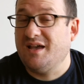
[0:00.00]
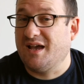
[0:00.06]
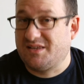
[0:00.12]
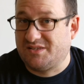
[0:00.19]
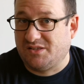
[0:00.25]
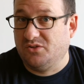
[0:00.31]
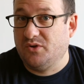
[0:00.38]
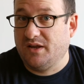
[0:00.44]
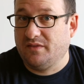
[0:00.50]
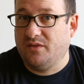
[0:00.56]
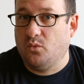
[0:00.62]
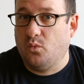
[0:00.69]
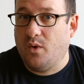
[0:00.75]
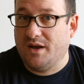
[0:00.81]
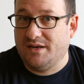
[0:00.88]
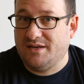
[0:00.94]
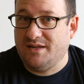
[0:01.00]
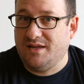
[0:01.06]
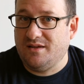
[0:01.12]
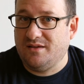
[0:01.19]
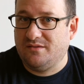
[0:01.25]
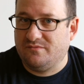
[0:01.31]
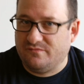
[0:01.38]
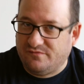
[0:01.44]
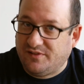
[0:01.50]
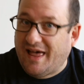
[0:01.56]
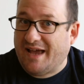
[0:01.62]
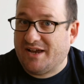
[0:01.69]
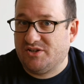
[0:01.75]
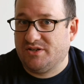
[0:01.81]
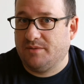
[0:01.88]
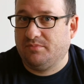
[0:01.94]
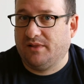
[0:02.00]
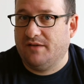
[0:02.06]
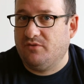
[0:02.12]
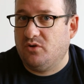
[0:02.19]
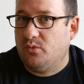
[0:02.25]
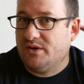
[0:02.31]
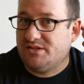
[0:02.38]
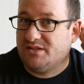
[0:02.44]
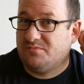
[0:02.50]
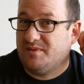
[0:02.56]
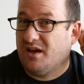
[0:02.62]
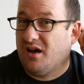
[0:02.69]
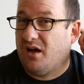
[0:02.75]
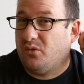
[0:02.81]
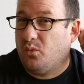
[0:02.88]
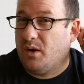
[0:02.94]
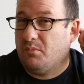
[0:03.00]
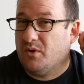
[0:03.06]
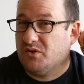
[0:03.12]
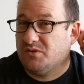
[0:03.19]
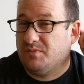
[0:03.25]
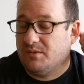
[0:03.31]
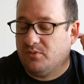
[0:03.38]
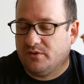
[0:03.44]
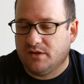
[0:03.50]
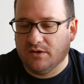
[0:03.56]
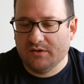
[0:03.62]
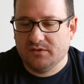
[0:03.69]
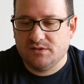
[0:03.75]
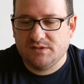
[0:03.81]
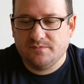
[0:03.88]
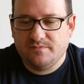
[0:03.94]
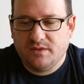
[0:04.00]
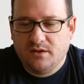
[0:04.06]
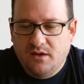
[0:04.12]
excluding the 1D flagship level, which is beyond what most people use.